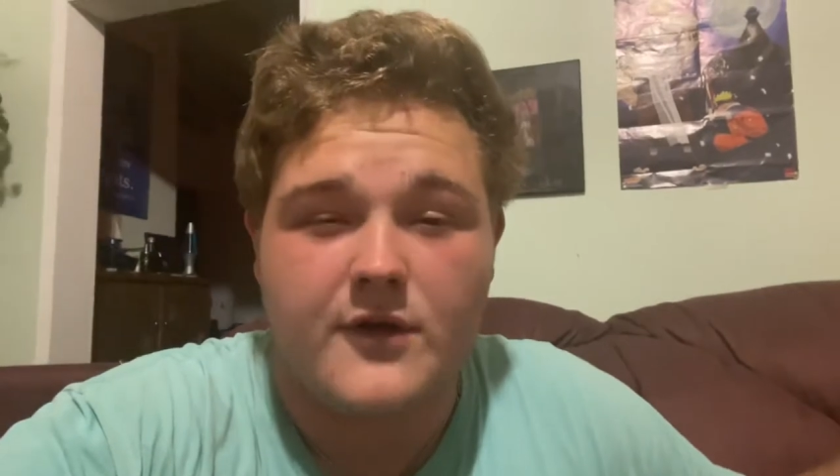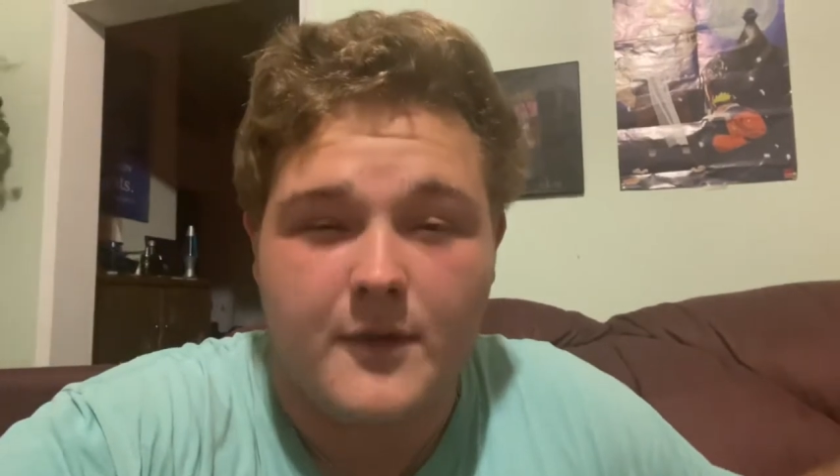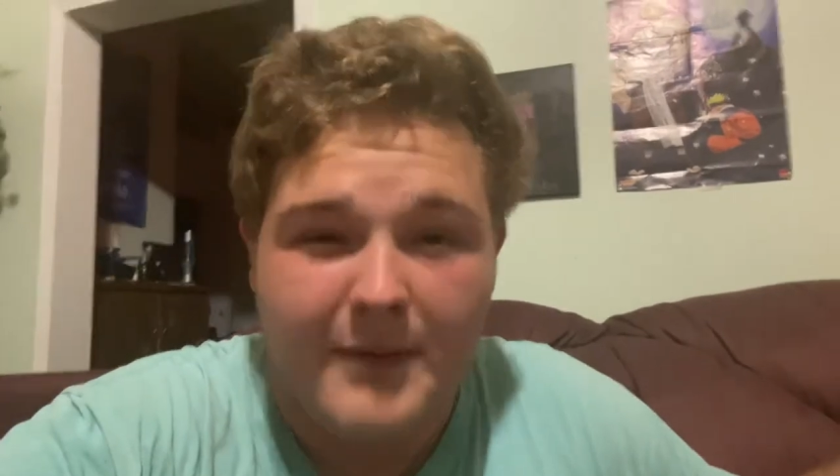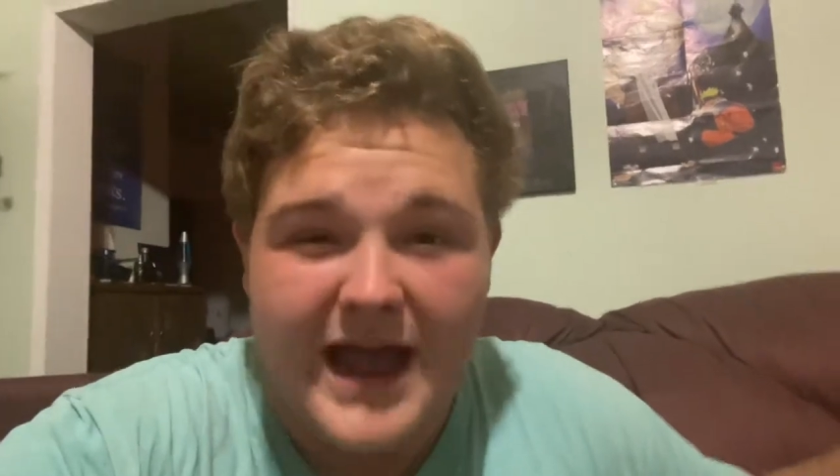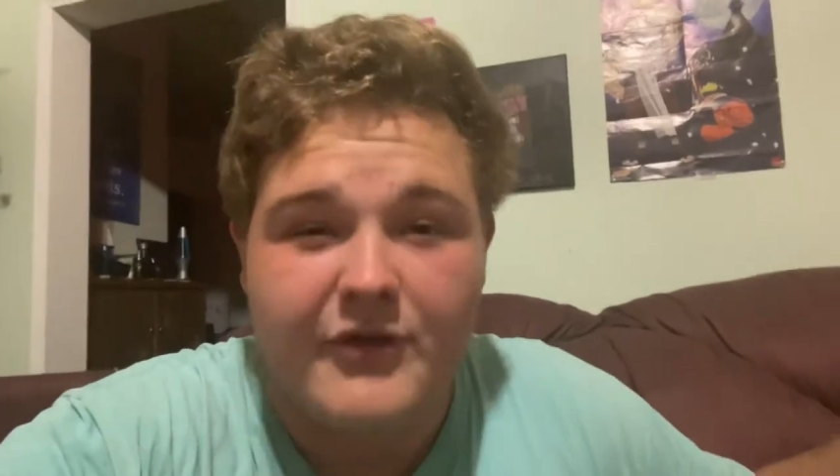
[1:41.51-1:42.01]
to the
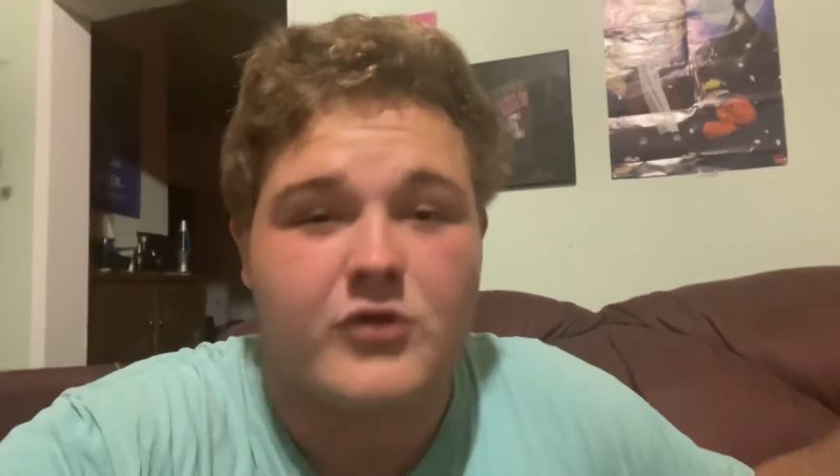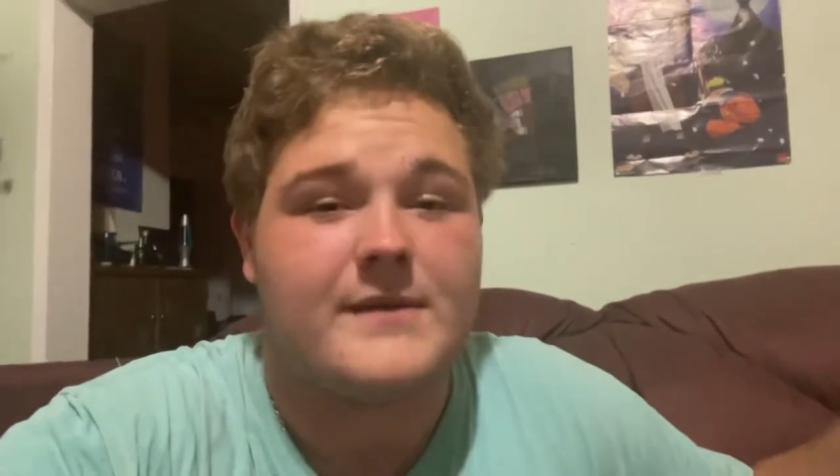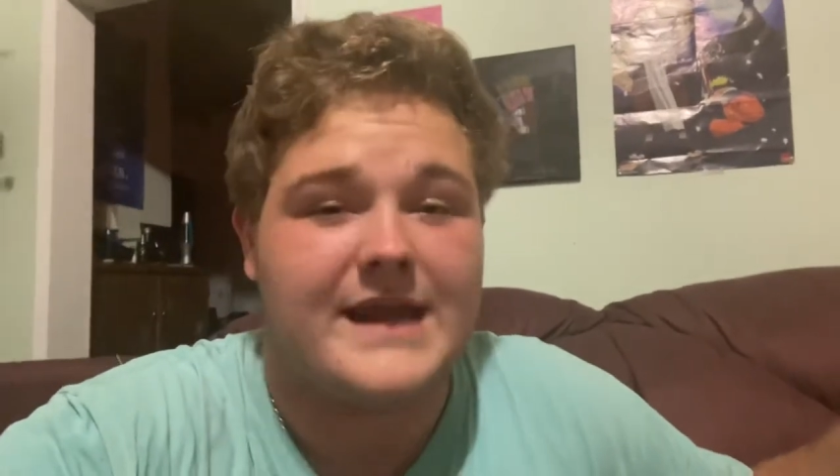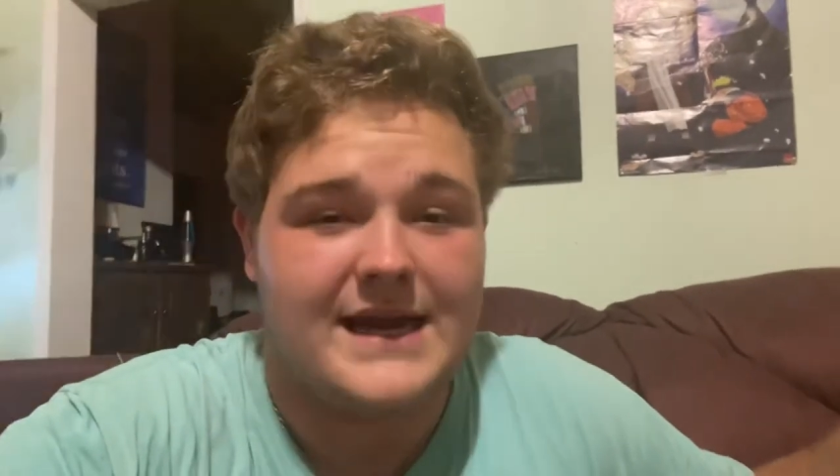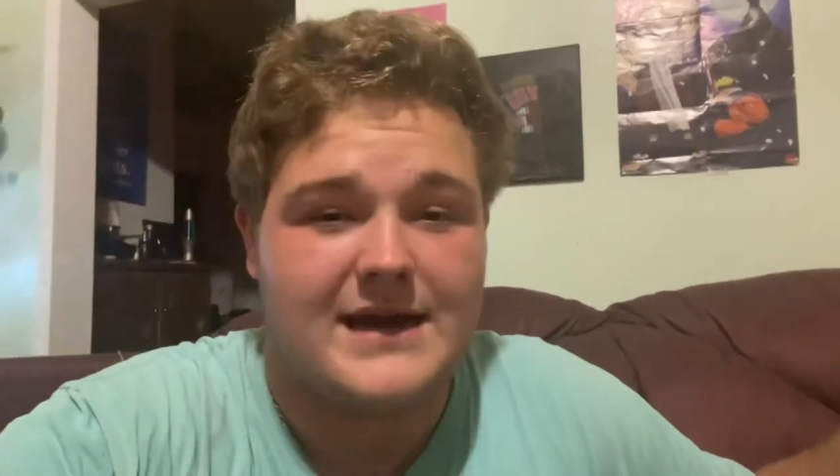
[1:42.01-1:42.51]
bathroom,
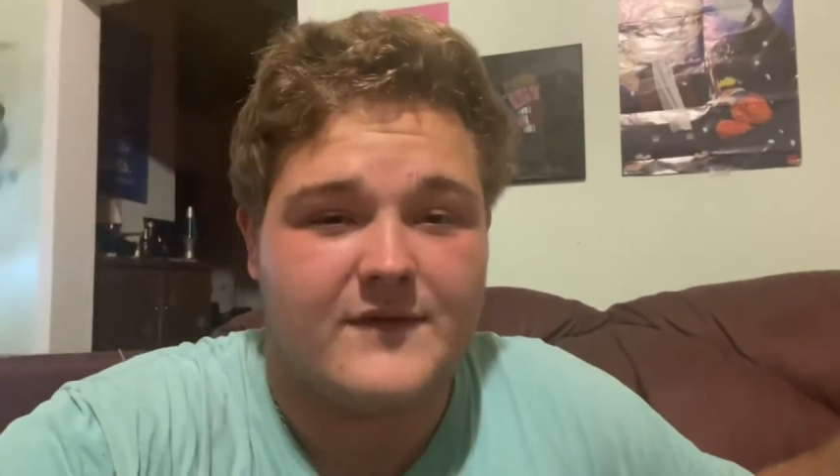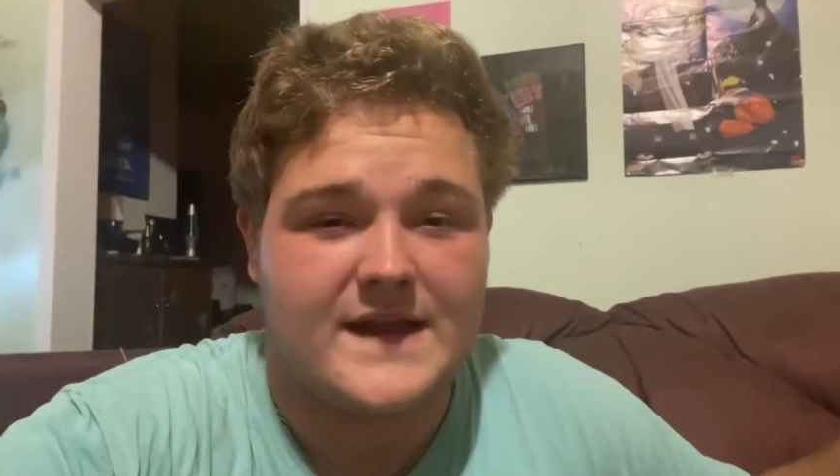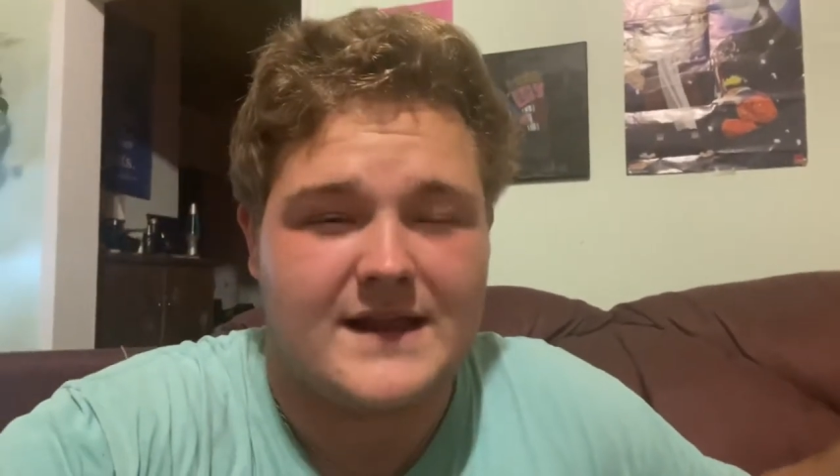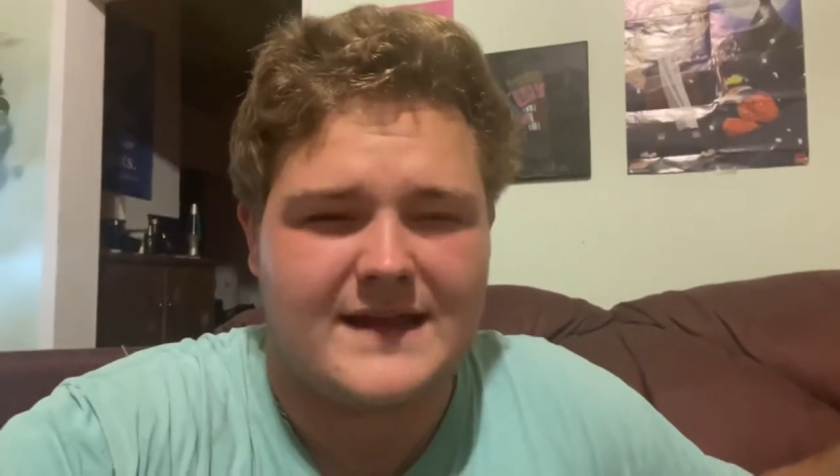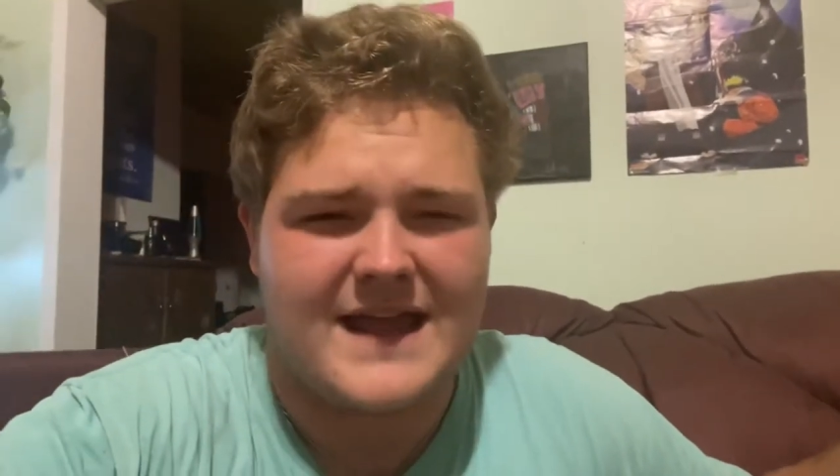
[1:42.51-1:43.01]
eat, and
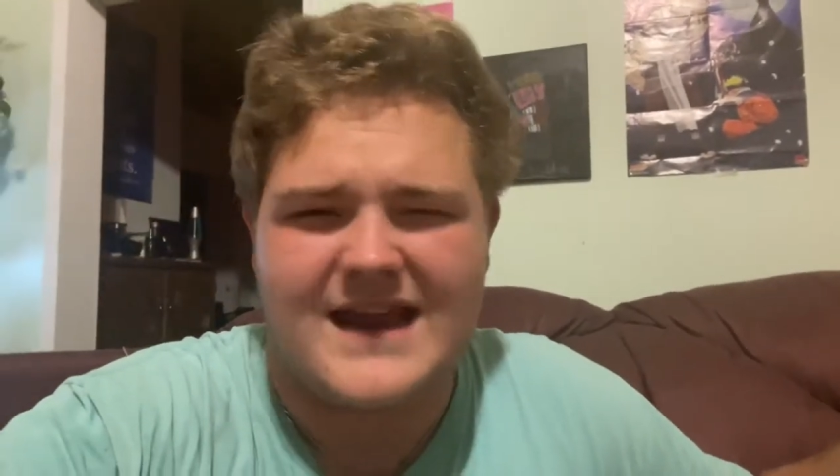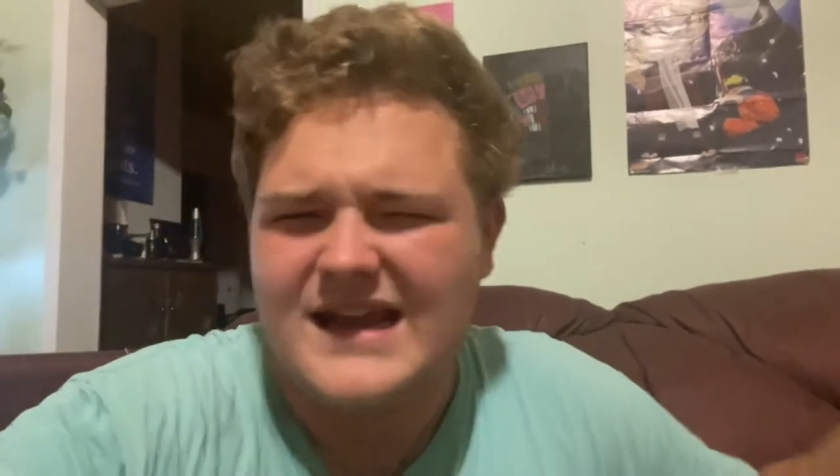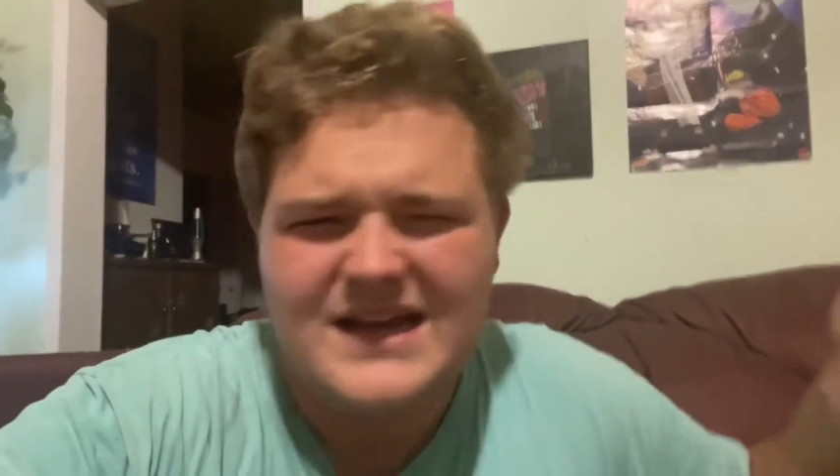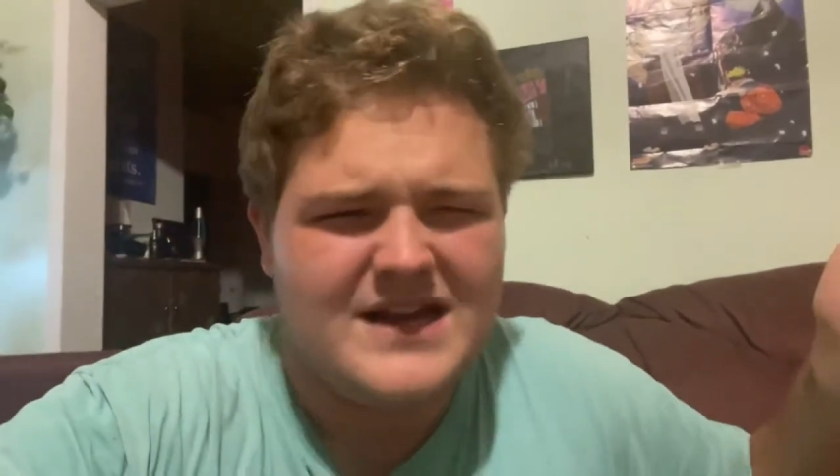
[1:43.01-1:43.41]
everything like that.